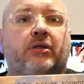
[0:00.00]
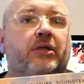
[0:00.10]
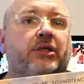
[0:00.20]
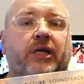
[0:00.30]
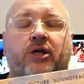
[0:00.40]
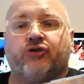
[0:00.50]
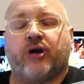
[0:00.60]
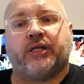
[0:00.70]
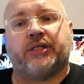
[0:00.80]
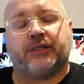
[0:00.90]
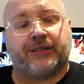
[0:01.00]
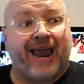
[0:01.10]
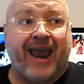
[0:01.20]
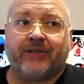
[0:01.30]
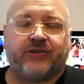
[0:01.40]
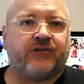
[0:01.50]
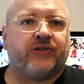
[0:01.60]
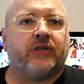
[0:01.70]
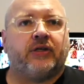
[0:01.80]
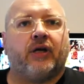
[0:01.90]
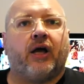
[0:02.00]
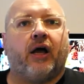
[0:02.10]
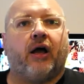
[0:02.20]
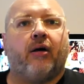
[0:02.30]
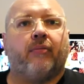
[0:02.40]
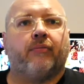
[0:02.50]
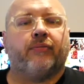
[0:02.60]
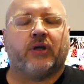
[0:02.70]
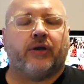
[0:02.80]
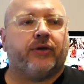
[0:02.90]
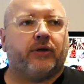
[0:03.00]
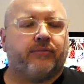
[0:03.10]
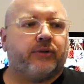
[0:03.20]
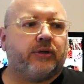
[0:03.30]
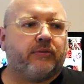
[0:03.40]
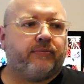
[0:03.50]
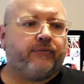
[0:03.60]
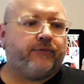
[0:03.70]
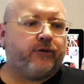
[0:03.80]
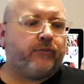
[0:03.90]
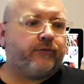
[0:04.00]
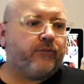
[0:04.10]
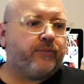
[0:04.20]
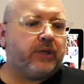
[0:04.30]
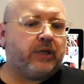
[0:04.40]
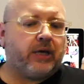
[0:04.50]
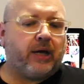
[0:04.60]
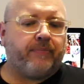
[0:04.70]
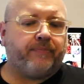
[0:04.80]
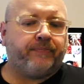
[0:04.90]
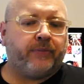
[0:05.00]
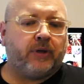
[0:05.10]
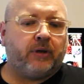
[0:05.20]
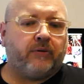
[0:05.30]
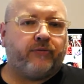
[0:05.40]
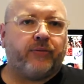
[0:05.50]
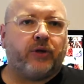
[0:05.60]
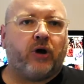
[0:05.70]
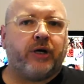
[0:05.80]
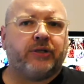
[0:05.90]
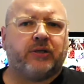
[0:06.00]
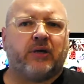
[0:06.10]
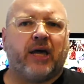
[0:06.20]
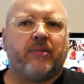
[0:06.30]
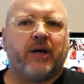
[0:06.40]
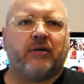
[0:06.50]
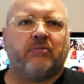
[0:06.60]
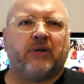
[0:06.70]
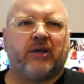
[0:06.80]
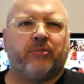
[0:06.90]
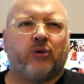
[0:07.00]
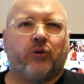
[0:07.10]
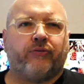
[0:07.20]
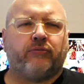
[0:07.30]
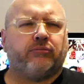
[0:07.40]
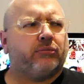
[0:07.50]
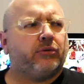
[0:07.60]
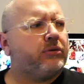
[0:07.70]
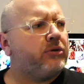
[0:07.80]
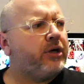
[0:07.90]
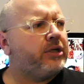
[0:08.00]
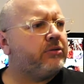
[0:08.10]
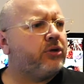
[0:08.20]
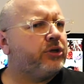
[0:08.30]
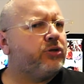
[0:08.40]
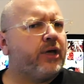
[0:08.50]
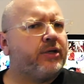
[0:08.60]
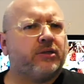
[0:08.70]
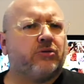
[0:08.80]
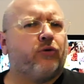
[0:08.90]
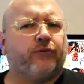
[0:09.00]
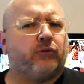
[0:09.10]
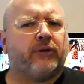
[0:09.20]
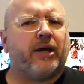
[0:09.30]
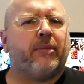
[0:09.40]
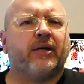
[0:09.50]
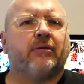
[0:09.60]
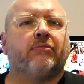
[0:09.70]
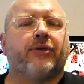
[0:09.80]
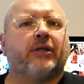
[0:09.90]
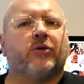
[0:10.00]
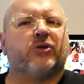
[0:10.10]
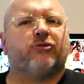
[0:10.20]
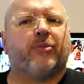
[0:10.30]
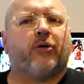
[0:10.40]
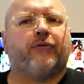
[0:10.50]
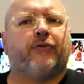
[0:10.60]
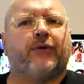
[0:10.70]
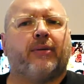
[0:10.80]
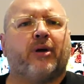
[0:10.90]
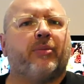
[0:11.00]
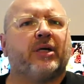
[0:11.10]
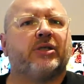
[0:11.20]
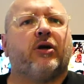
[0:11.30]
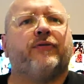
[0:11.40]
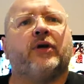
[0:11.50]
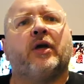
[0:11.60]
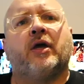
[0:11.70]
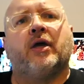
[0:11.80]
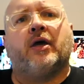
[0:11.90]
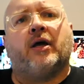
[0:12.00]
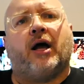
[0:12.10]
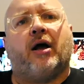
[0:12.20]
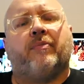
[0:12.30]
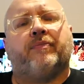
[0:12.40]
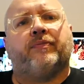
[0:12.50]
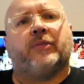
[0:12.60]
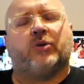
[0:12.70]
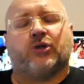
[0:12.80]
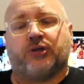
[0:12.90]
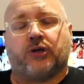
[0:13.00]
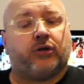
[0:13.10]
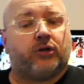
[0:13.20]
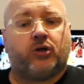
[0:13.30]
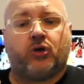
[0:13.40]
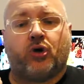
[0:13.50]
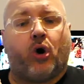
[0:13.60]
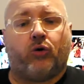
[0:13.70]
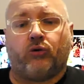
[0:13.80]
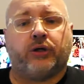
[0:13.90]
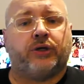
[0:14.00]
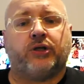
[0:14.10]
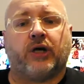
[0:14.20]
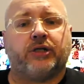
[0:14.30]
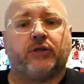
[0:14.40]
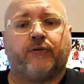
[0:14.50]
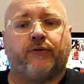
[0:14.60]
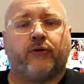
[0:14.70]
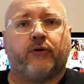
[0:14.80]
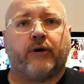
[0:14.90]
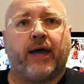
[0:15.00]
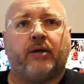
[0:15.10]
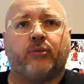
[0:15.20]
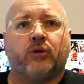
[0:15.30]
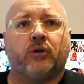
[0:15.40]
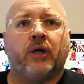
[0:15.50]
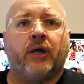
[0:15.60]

the soundtrack to Ants. You know, the film from the 90s, the animated or 90s, early 2000s, awful animated thing that was a rip-off of A Bug's Life. He was also the choral conductor for Hannibal.